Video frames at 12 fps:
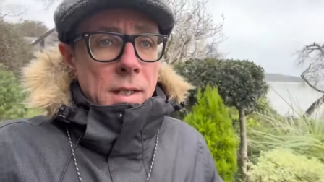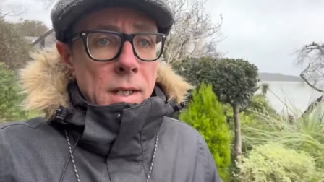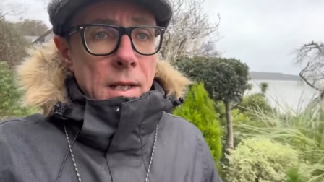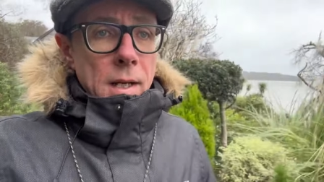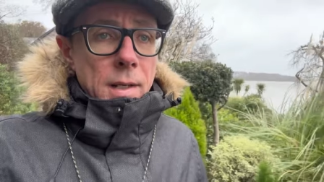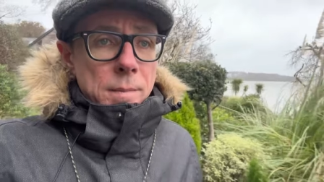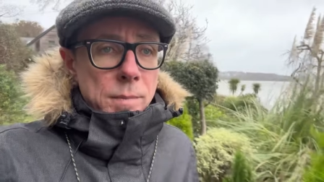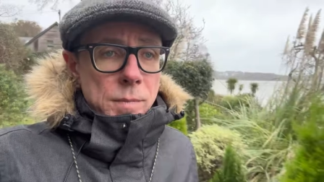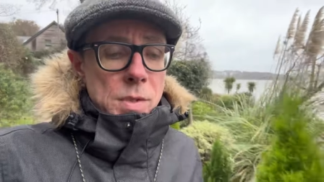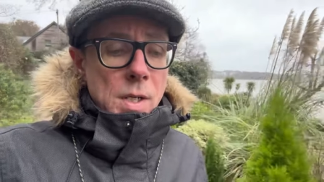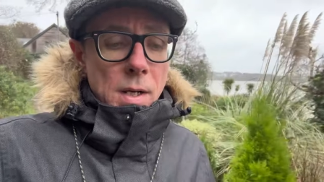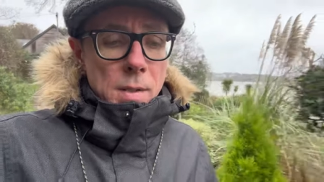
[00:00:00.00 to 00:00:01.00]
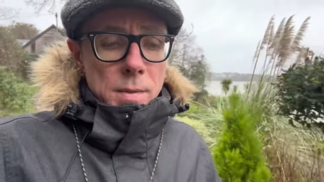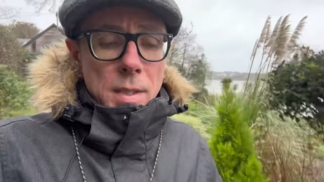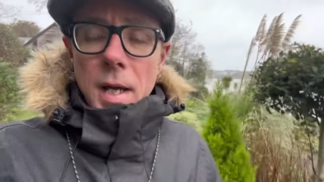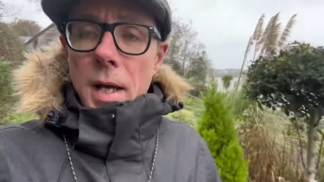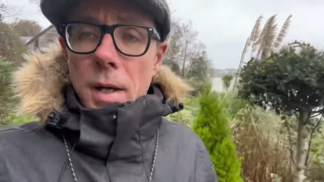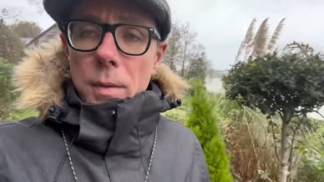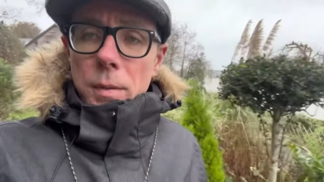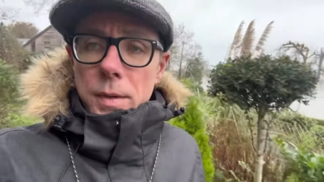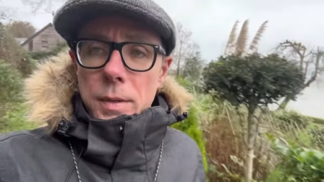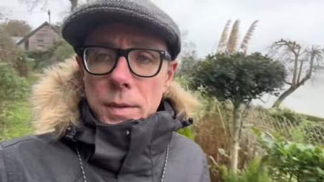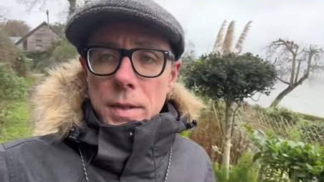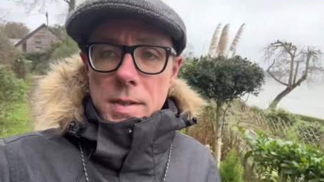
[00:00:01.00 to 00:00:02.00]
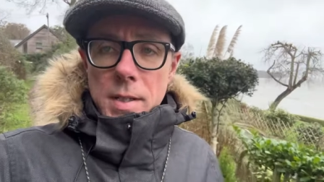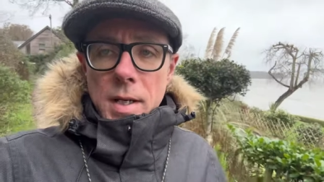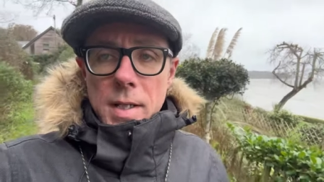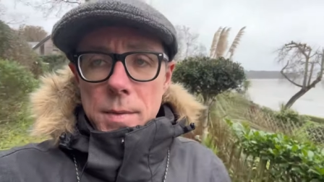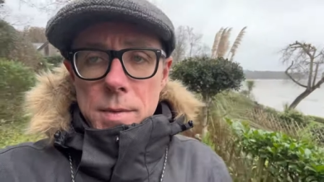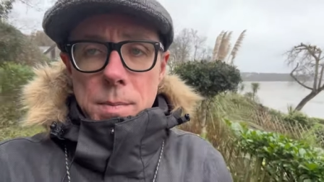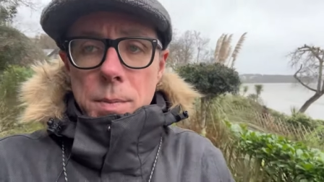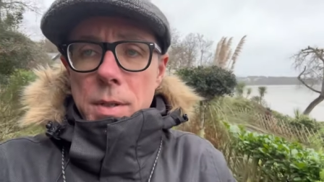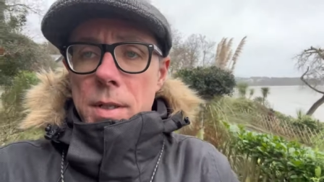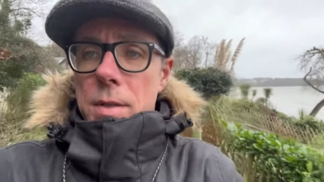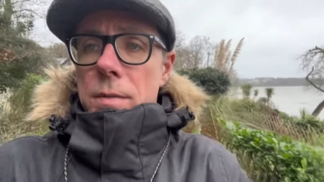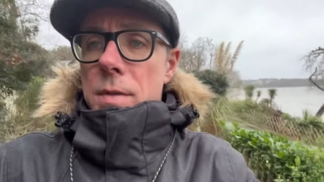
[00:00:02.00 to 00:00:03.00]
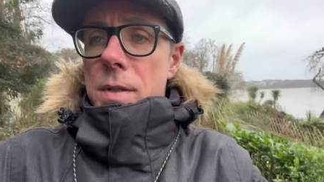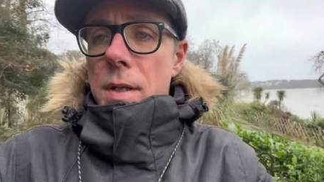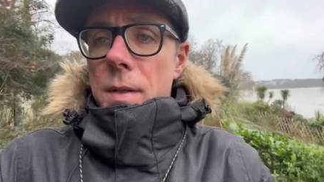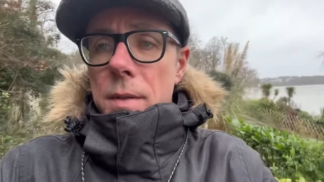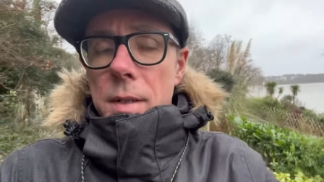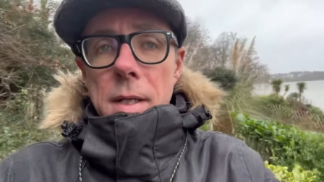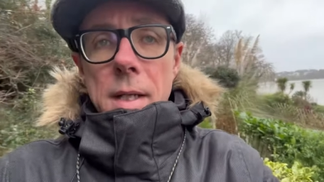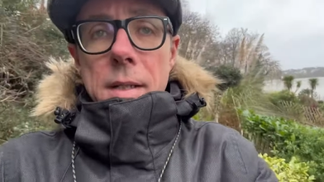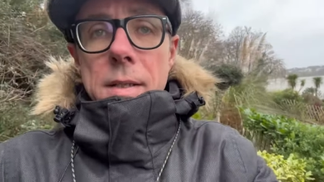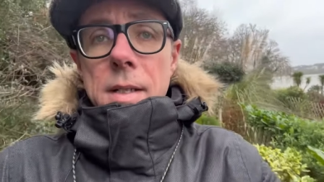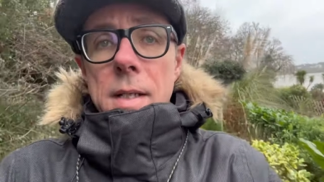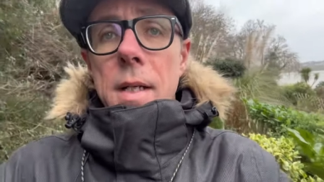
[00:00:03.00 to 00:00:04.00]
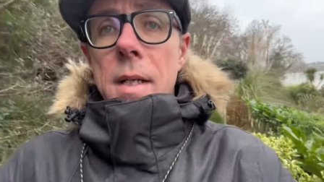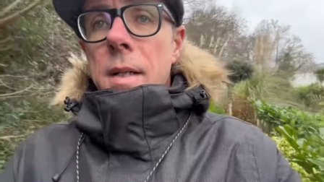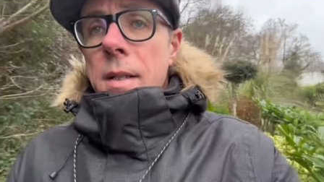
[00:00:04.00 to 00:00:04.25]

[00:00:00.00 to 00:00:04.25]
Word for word: Um, so yeah, all in all, I'd say it was a pretty good result, and uh,